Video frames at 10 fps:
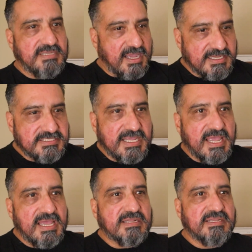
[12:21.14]
dies
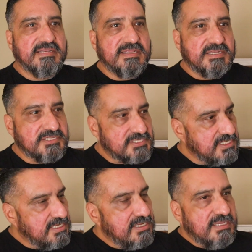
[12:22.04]
down. It
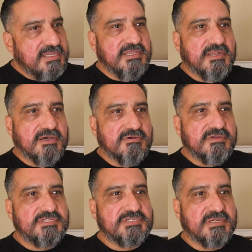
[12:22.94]
just, you
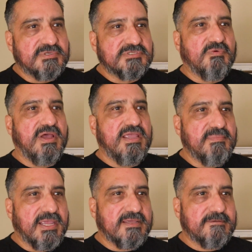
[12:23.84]
know, shimmers
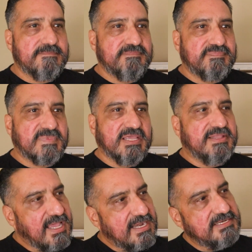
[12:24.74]
away, man.
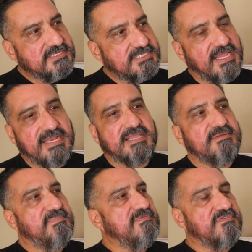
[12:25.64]
And they got to understand, and it
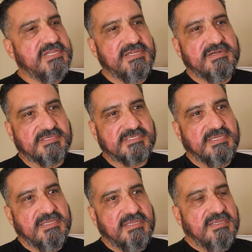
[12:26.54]
could be for
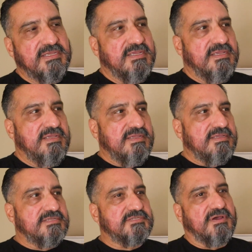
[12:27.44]
years.
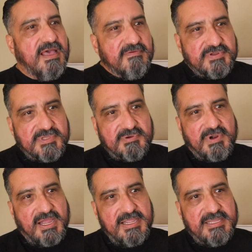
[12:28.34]
So after the
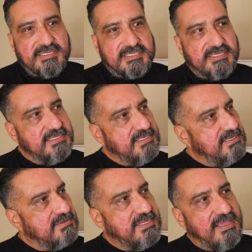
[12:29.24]
riots, and,
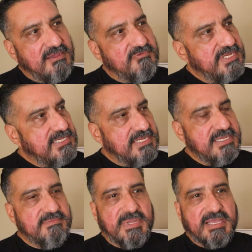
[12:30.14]
you know, yeah, we
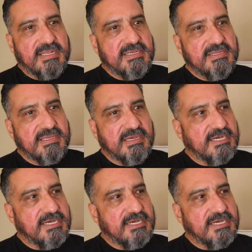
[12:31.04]
did, man,